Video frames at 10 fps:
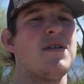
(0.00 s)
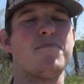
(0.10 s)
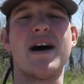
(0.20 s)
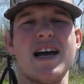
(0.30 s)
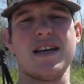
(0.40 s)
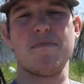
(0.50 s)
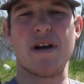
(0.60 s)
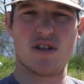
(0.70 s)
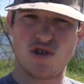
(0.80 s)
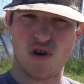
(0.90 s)
in buying
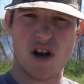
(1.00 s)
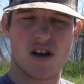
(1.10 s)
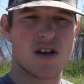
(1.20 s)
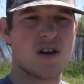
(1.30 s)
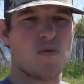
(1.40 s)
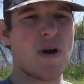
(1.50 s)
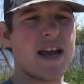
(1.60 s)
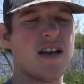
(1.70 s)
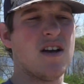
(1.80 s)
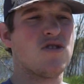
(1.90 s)
my truck,
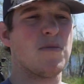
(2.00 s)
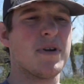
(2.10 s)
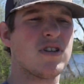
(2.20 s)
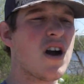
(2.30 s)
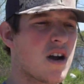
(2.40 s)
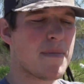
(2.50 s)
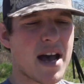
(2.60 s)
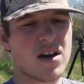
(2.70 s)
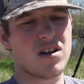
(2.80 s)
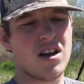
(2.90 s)
right? So I'm going to talk
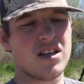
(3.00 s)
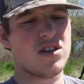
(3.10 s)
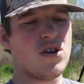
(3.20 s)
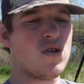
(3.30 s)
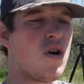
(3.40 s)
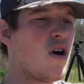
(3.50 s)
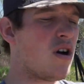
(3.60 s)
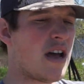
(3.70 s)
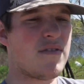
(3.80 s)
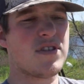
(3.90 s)
about, you know,
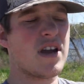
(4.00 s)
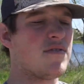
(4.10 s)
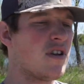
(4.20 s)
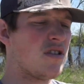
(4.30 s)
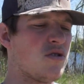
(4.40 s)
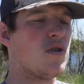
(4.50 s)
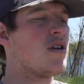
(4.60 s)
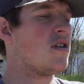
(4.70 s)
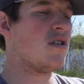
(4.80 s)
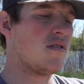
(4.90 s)
everything I've done to
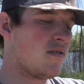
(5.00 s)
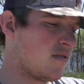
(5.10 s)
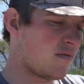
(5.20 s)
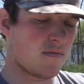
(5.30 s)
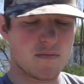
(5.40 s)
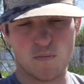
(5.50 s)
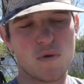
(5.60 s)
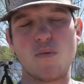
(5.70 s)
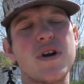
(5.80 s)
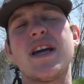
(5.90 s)
it. We're
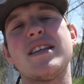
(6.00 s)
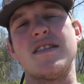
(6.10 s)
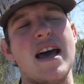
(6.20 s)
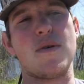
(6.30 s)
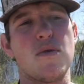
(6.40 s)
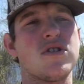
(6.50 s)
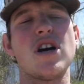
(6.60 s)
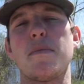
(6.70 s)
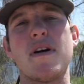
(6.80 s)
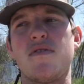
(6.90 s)
going to get to that. We're going to
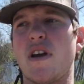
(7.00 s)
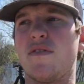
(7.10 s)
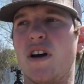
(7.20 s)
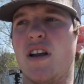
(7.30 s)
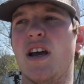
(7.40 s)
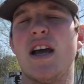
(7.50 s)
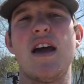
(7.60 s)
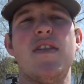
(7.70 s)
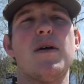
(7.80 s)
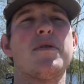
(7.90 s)
talk about everything I've done,
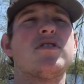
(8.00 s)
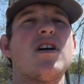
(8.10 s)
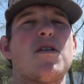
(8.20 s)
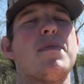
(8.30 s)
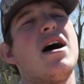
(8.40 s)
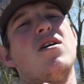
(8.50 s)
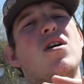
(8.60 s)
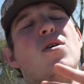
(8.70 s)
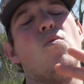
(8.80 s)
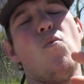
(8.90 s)
and then I'm going to talk about
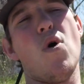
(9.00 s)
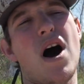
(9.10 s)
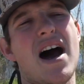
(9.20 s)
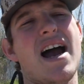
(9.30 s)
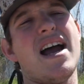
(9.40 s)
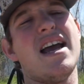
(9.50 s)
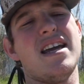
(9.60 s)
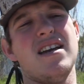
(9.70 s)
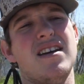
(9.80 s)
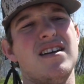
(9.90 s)

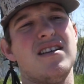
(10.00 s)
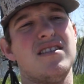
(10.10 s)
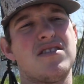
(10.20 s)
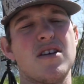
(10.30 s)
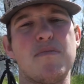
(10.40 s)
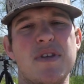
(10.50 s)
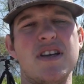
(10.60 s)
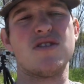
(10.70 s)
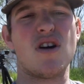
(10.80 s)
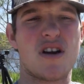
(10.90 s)
why some
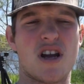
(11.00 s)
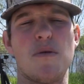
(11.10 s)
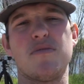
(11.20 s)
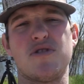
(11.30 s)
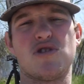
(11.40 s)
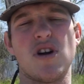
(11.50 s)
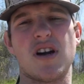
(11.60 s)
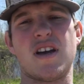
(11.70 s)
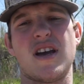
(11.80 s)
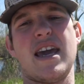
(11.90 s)
things aren't going to come with the
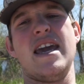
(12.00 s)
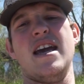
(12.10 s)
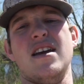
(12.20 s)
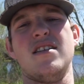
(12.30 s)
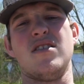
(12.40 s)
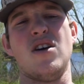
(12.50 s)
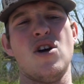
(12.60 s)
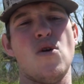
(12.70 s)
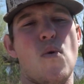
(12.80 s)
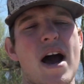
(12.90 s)
truck and
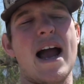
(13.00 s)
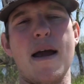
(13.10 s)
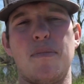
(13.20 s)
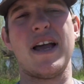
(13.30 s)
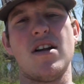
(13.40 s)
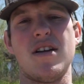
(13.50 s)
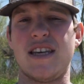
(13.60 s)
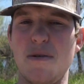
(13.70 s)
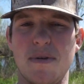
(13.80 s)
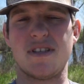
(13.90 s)
why I plan on
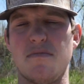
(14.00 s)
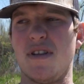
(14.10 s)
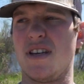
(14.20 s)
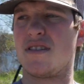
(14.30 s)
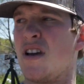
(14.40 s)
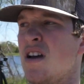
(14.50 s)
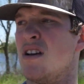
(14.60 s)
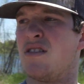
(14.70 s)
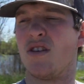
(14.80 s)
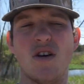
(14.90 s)
keeping some things.
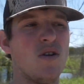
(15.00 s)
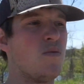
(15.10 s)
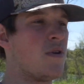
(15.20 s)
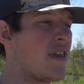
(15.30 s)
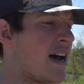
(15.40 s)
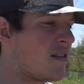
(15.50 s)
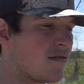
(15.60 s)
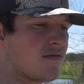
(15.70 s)
So without